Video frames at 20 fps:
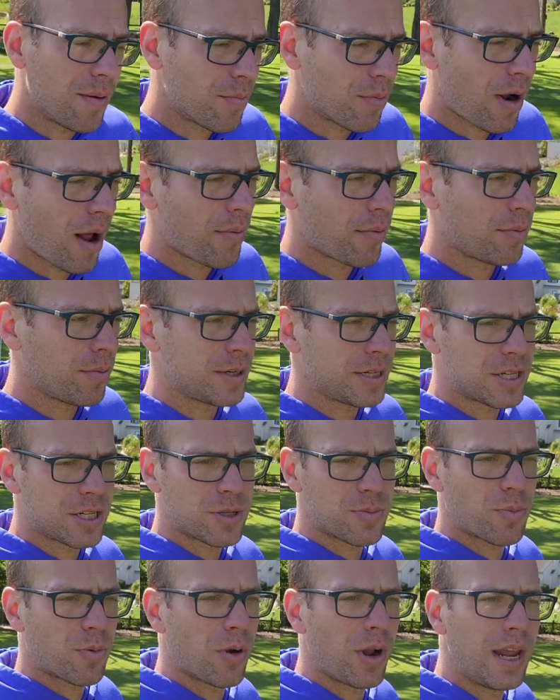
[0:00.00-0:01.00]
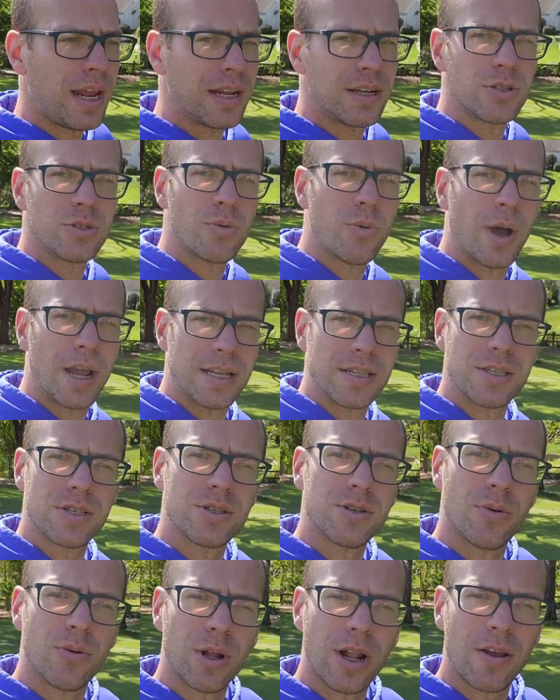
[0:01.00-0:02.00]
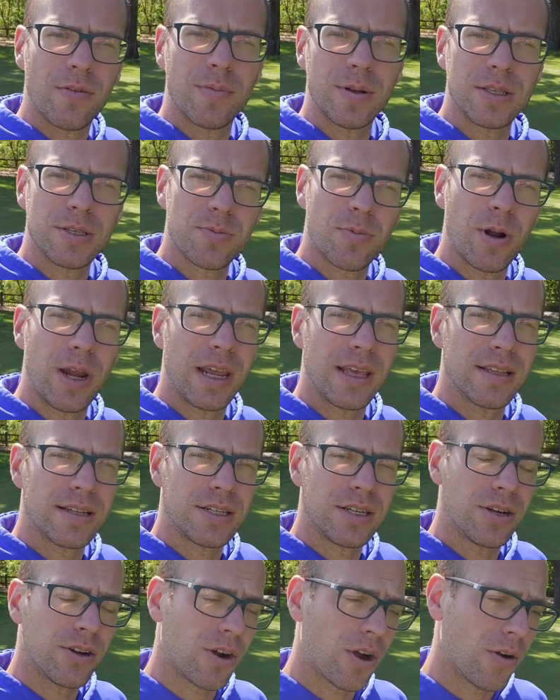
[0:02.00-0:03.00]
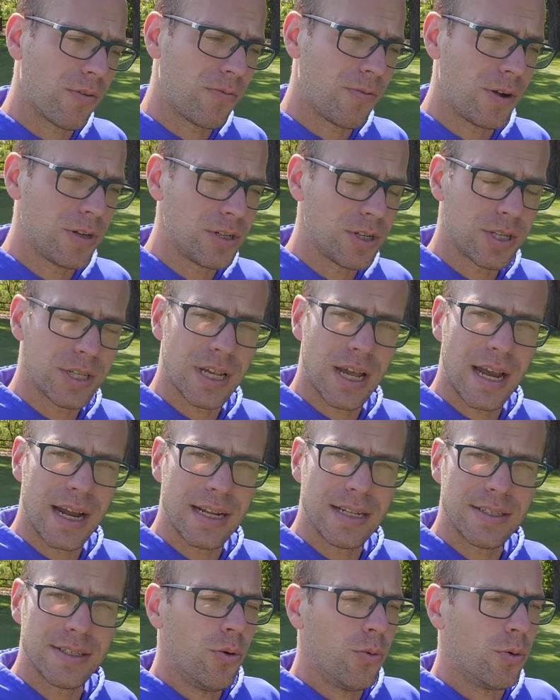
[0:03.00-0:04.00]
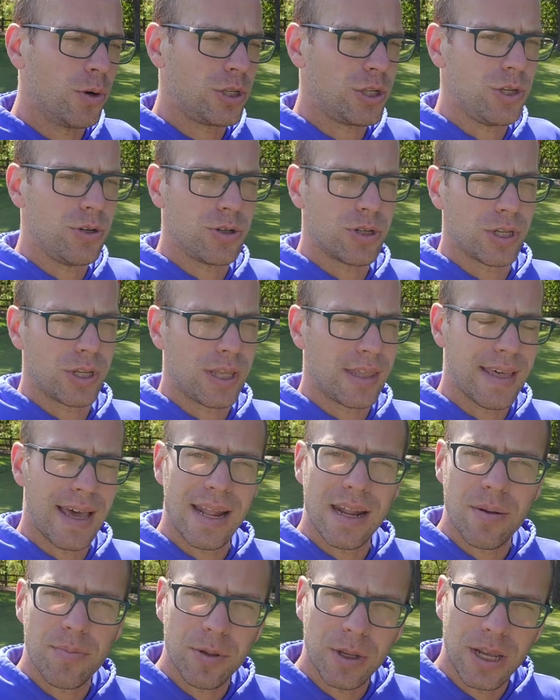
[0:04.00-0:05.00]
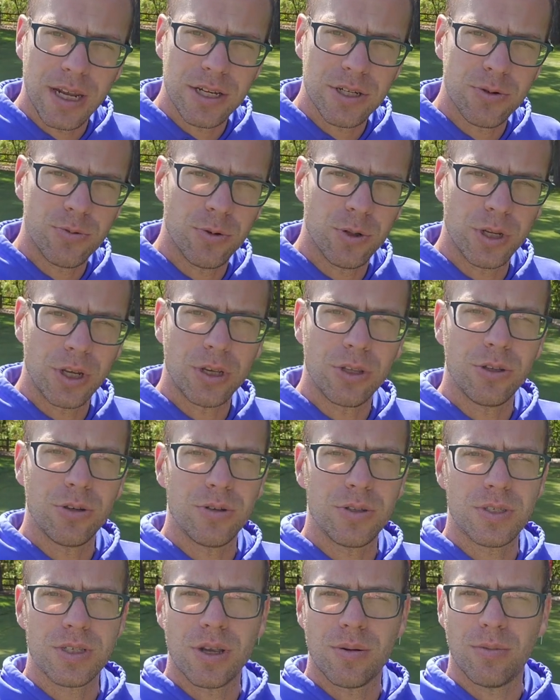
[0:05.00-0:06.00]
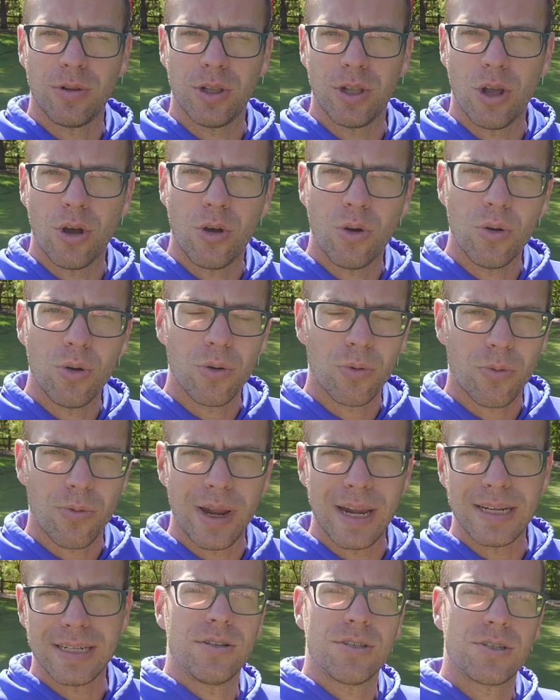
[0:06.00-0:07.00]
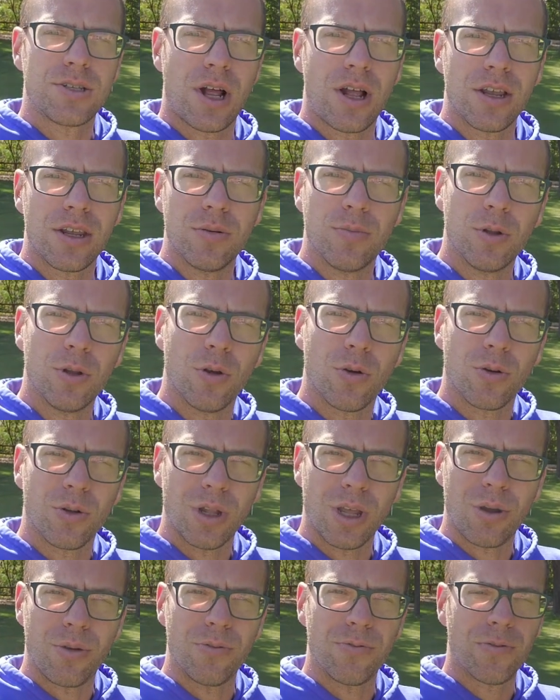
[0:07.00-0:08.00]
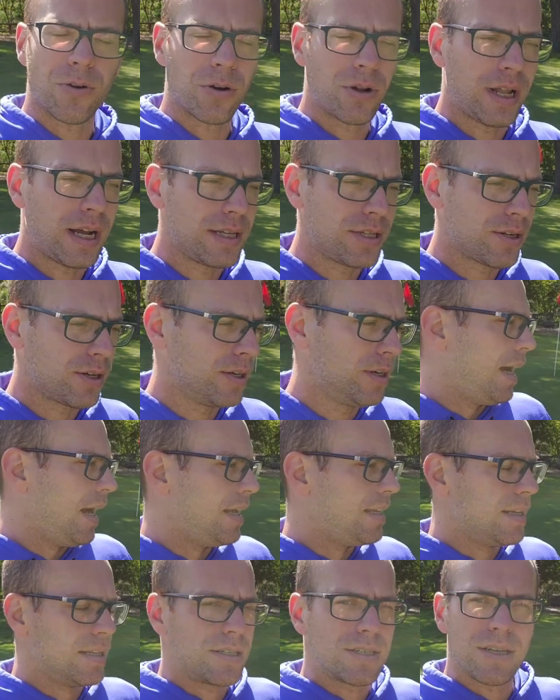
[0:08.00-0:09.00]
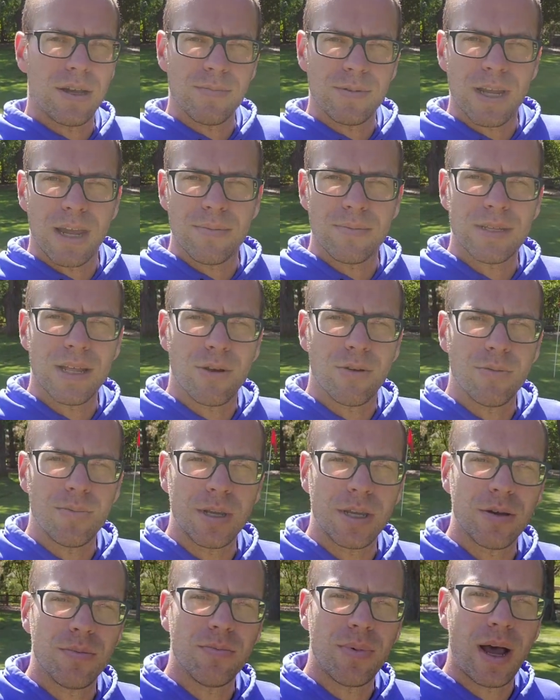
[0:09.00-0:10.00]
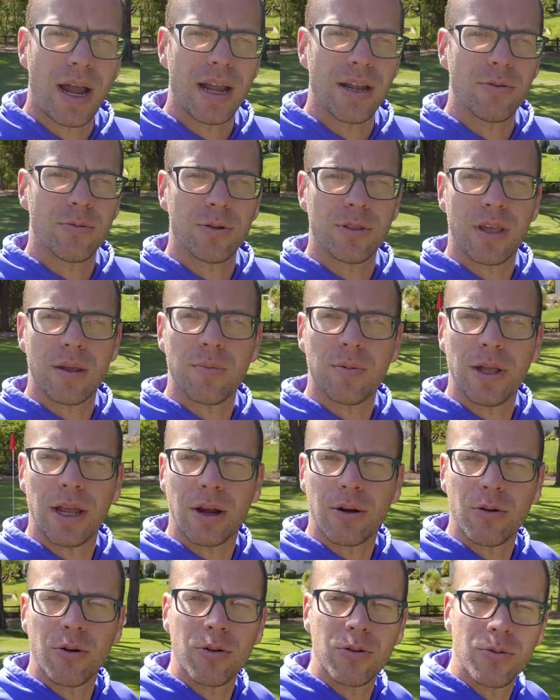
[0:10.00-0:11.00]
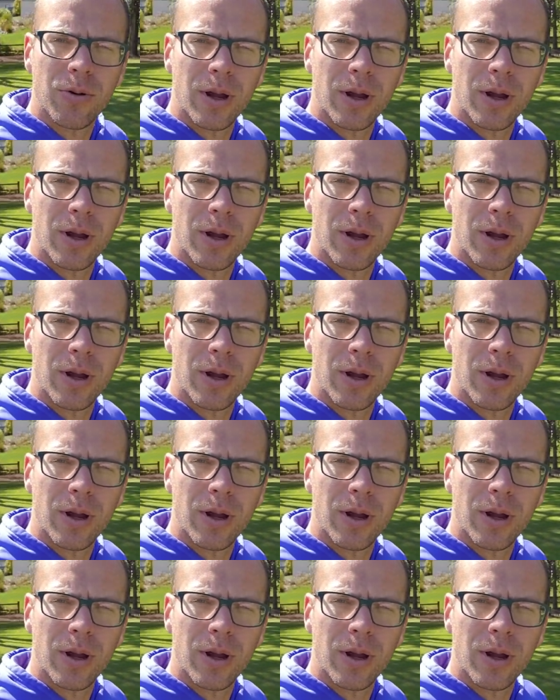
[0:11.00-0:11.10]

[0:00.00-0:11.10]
probably spraying twice. So what I've been spraying this year are fungicides, which usually that application will include some low rate soluble or liquid fertilizer. And then sometimes that will be combined with a plant growth